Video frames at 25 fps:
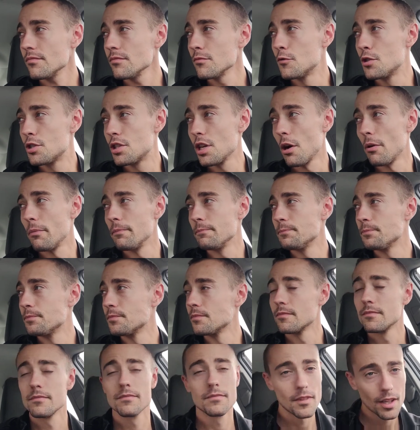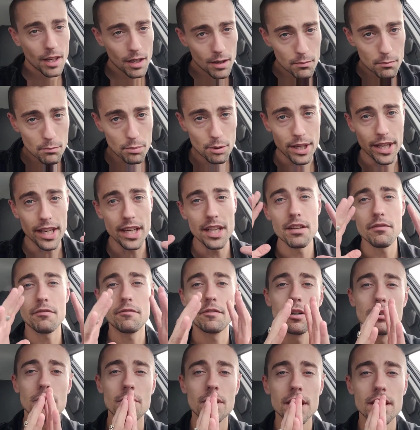So, bring in the
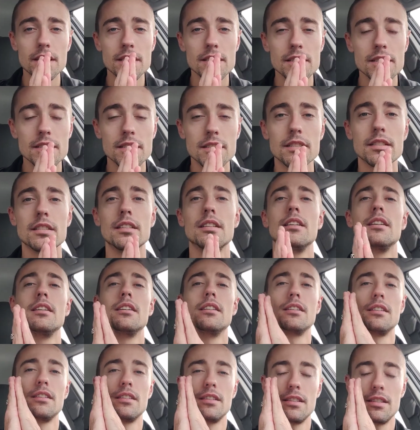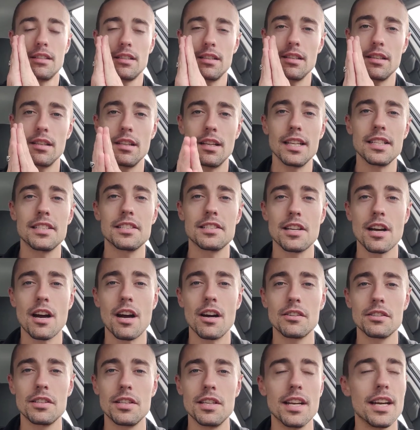focus. Let's
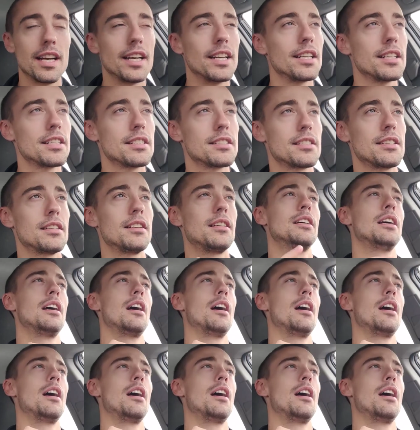talk tinnitus.